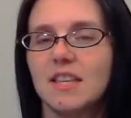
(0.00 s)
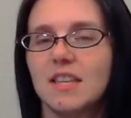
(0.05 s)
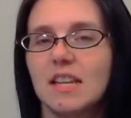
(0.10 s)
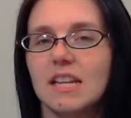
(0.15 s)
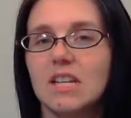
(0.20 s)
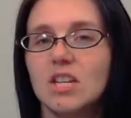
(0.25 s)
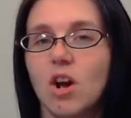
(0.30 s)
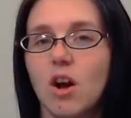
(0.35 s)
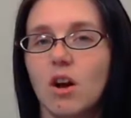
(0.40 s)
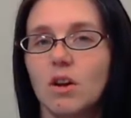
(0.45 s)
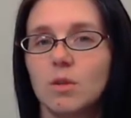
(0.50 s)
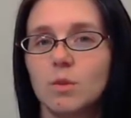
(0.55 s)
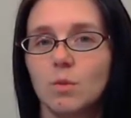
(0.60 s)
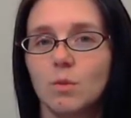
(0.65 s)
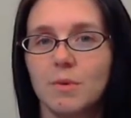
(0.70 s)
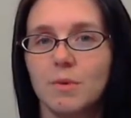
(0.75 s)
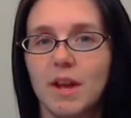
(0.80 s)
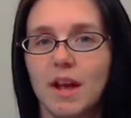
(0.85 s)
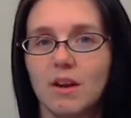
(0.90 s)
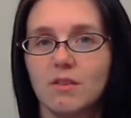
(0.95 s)
the dogs
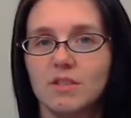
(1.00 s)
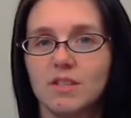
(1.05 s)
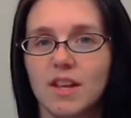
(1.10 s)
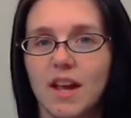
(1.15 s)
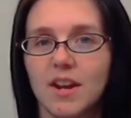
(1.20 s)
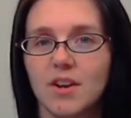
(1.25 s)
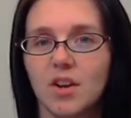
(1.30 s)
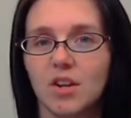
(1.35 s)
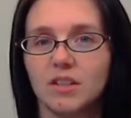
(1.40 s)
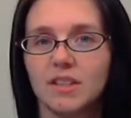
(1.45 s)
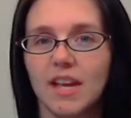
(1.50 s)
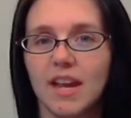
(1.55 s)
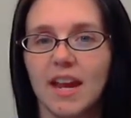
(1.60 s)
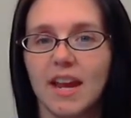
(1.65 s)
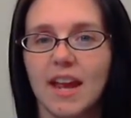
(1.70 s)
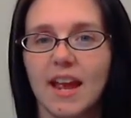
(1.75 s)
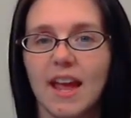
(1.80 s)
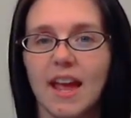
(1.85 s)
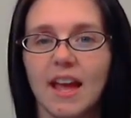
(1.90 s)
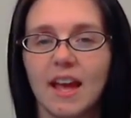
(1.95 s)
will be outside all day